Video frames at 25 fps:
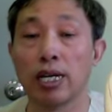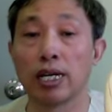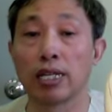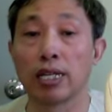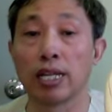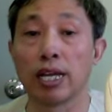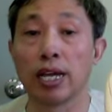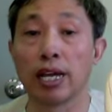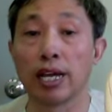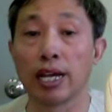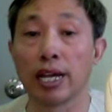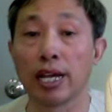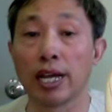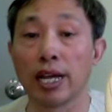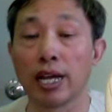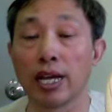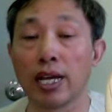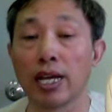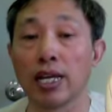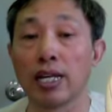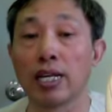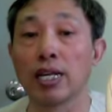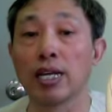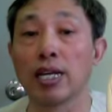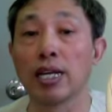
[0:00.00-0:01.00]

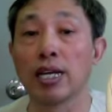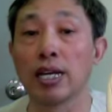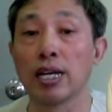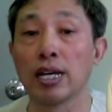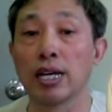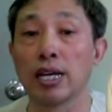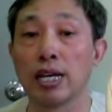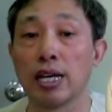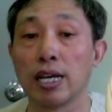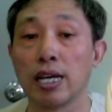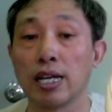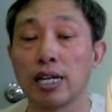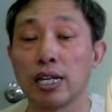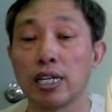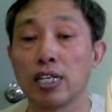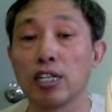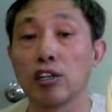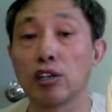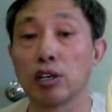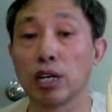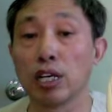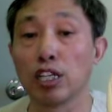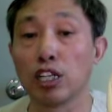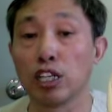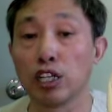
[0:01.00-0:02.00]
Again, and you
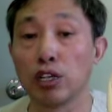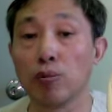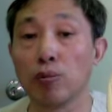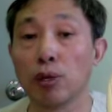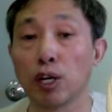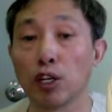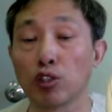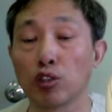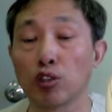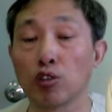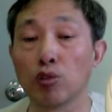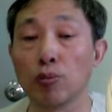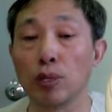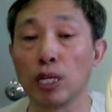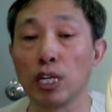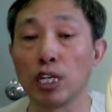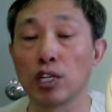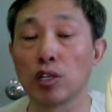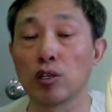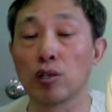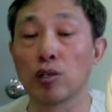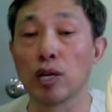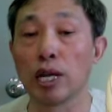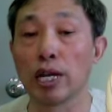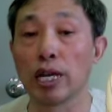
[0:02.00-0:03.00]
can email to me
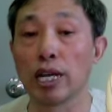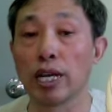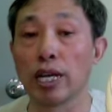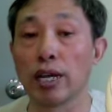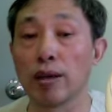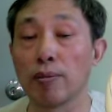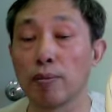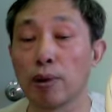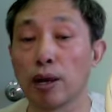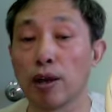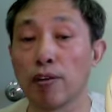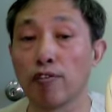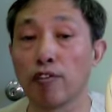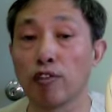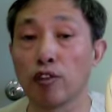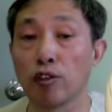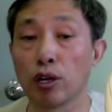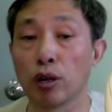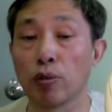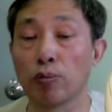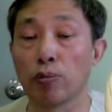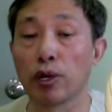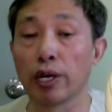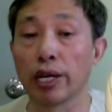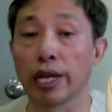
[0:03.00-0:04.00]
too. Again, my phone
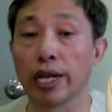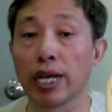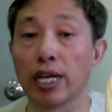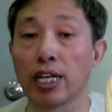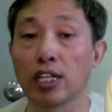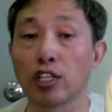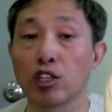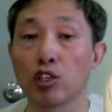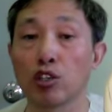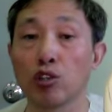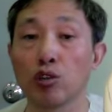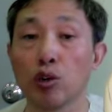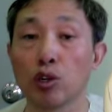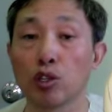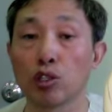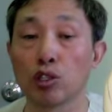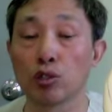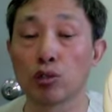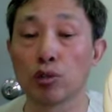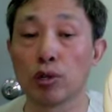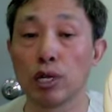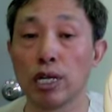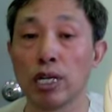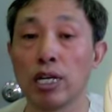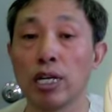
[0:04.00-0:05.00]
number again,
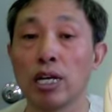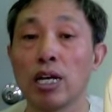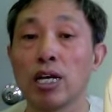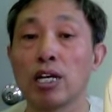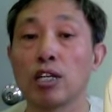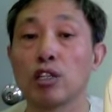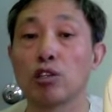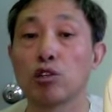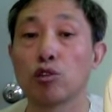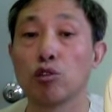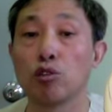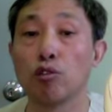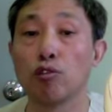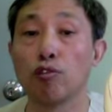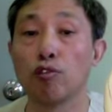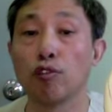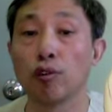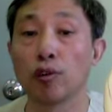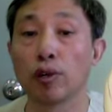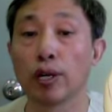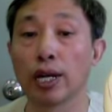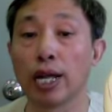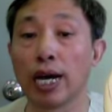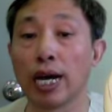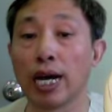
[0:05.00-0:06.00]

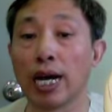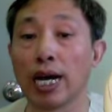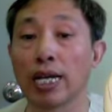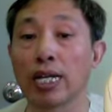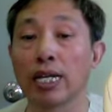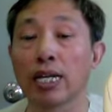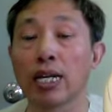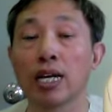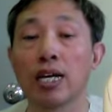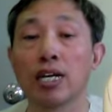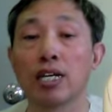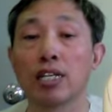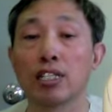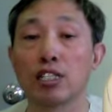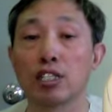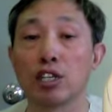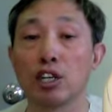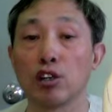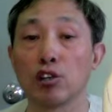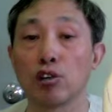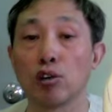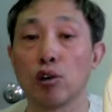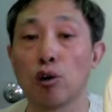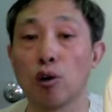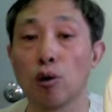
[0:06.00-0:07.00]

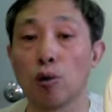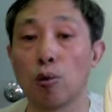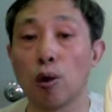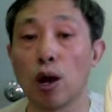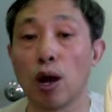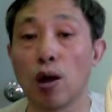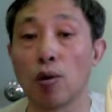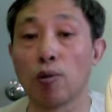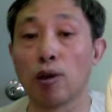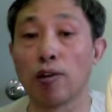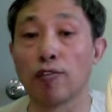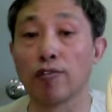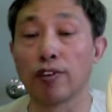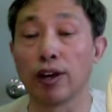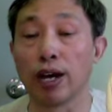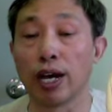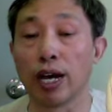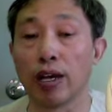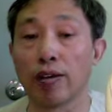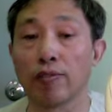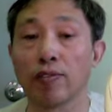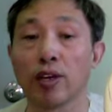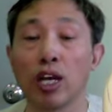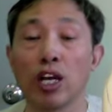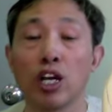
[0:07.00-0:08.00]
203-249-0115.
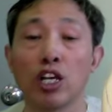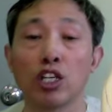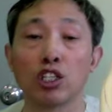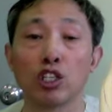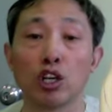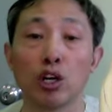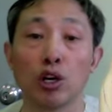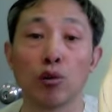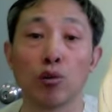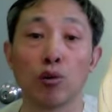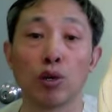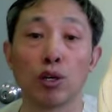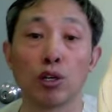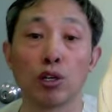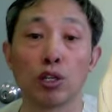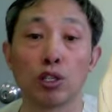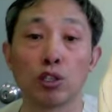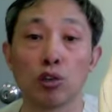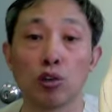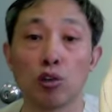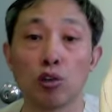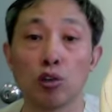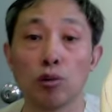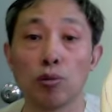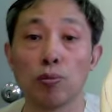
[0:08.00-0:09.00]
So we're going to
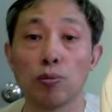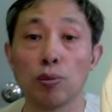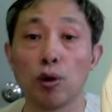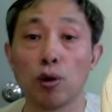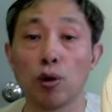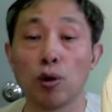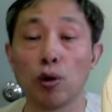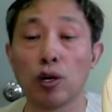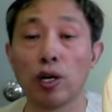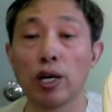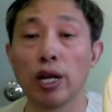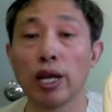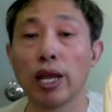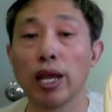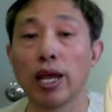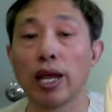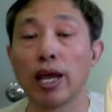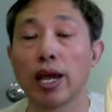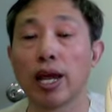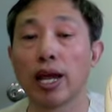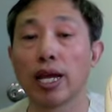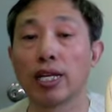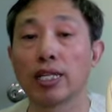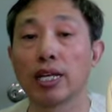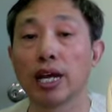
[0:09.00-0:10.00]
talk more,
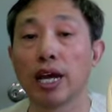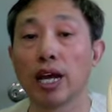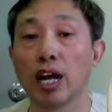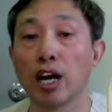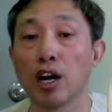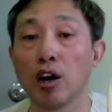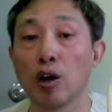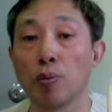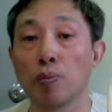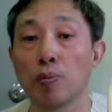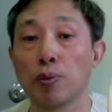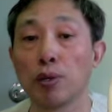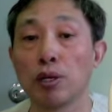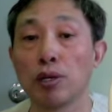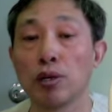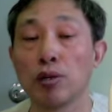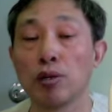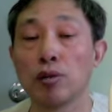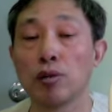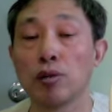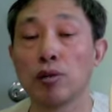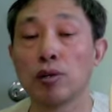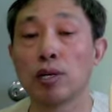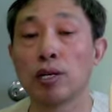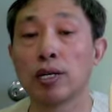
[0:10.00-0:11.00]
and I hope
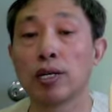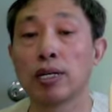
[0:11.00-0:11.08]
you